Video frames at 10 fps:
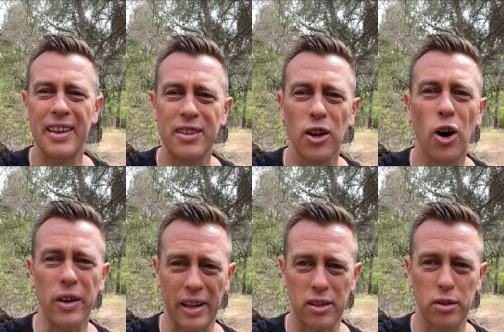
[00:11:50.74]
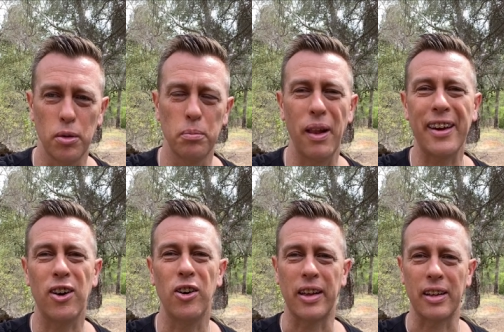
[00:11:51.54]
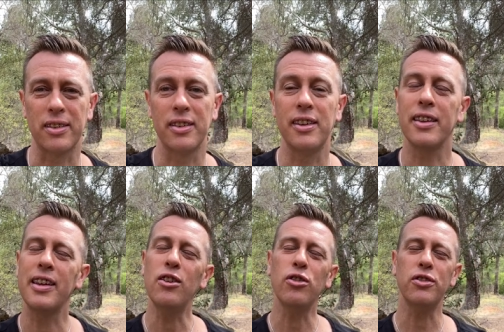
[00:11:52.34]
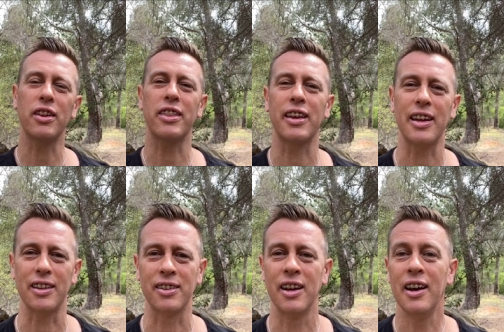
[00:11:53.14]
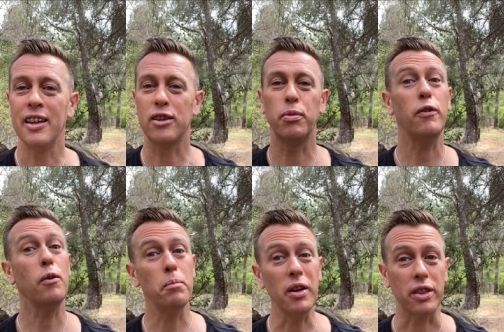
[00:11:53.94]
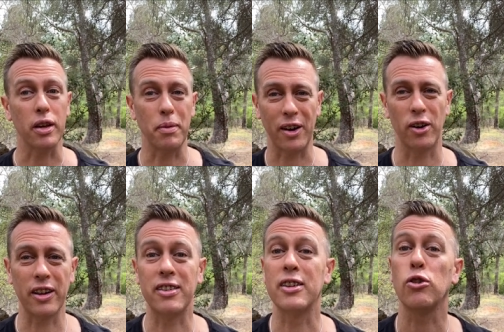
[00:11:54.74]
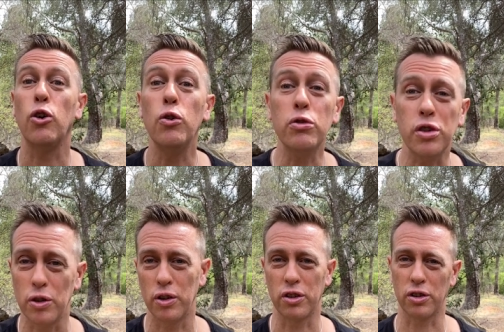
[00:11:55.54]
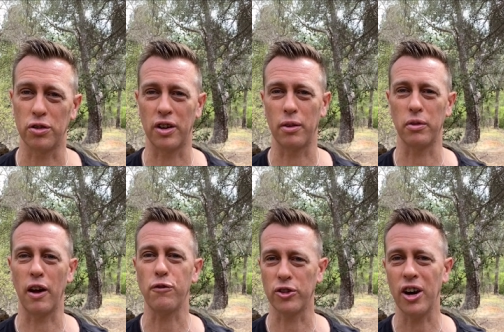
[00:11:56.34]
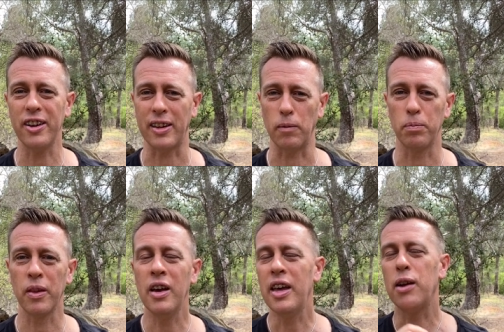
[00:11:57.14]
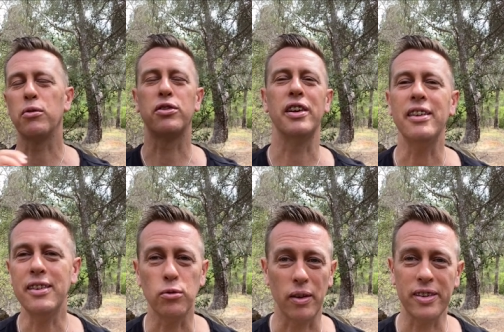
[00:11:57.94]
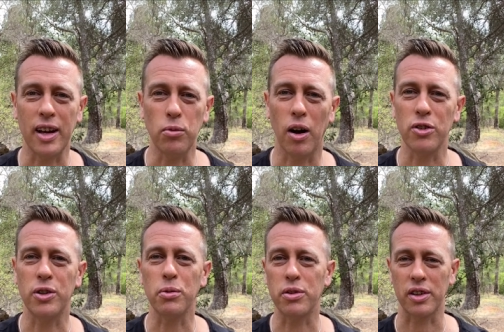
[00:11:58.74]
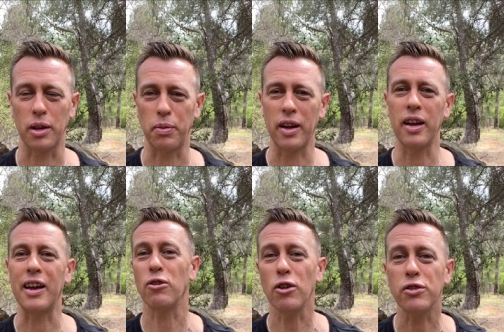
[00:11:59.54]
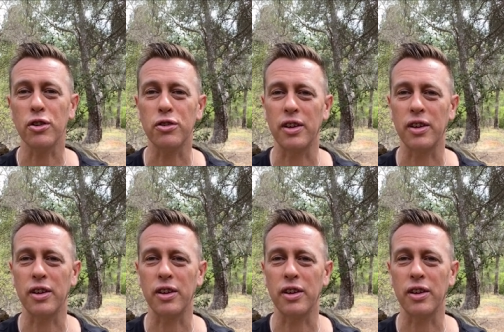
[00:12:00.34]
is onyx, black onyx. Now, the interesting thing is, there's a bit of a myth about onyx. It's also associated with Aphrodite. It was said that one day while she was sleeping, Eros, her